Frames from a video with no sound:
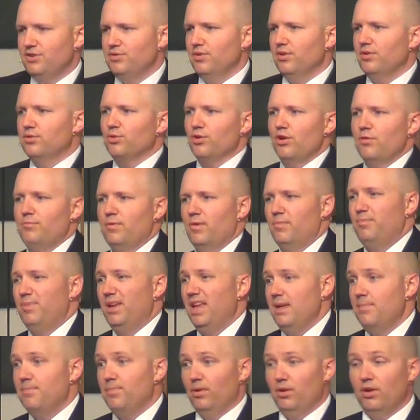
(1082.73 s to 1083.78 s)
to a group of
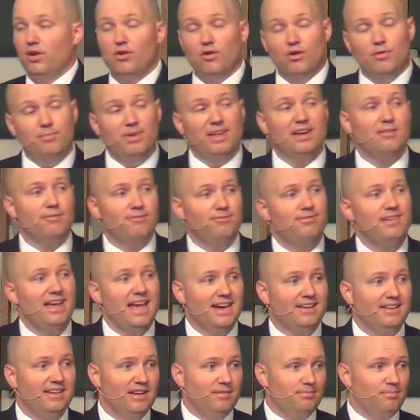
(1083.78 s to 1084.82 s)
people who have been
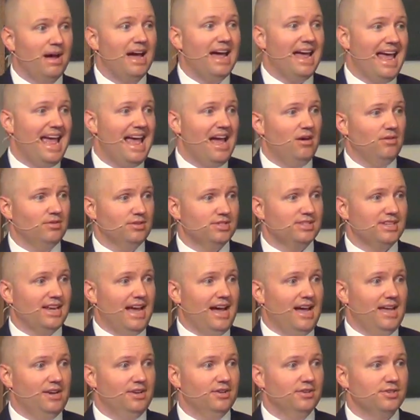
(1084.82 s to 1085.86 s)
affected by
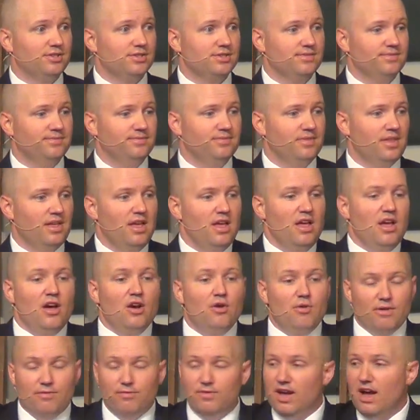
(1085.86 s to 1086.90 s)
outsiders,
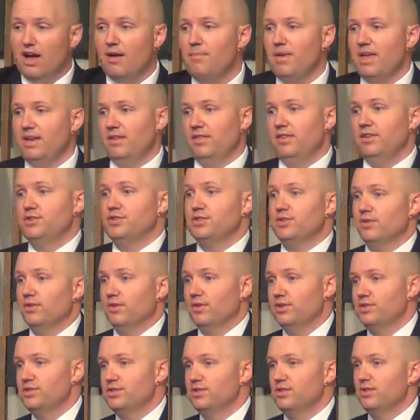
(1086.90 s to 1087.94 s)
who have come into the
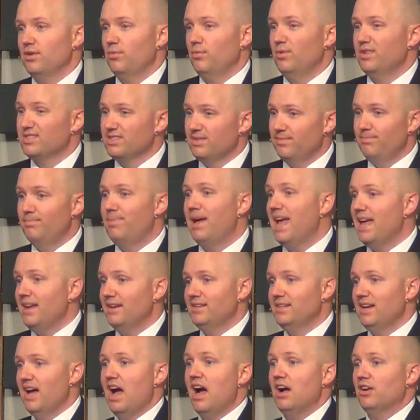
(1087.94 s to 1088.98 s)
church with some
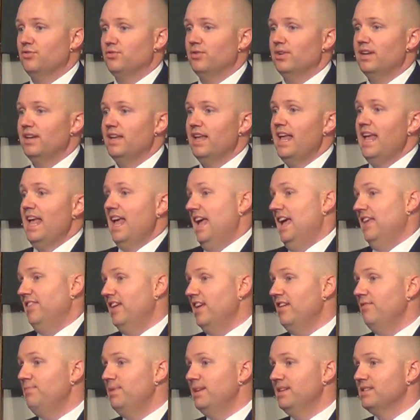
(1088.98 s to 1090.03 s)
bad doctrine, and
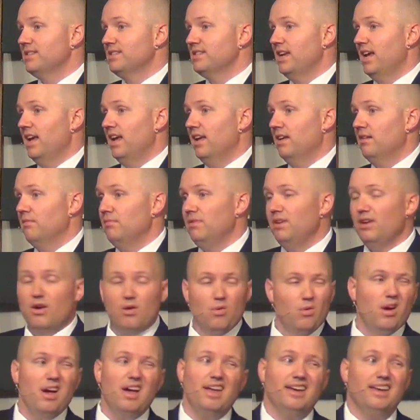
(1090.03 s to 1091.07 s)
they've been saying, you
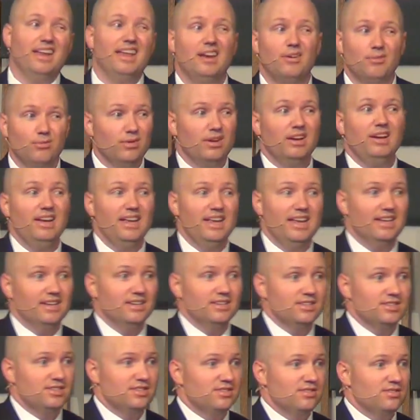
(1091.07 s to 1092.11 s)
know what? It really
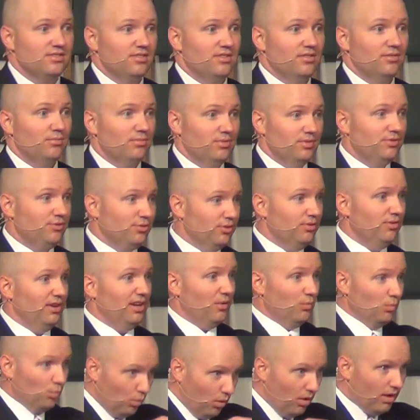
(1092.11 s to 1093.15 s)
is
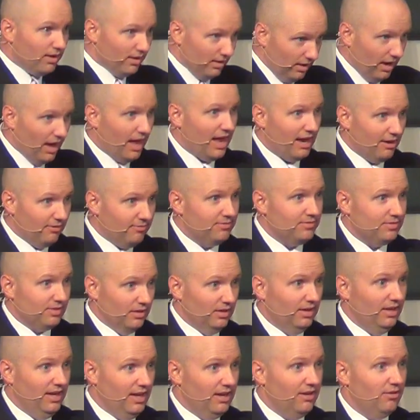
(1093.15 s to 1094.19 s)
truly one life to
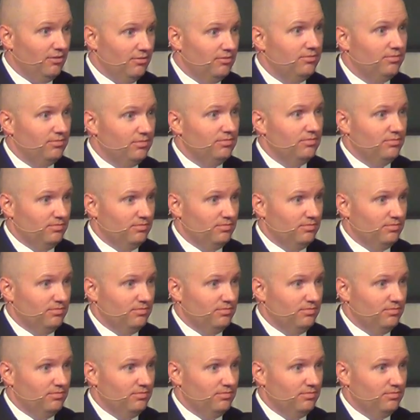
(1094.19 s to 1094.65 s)
live.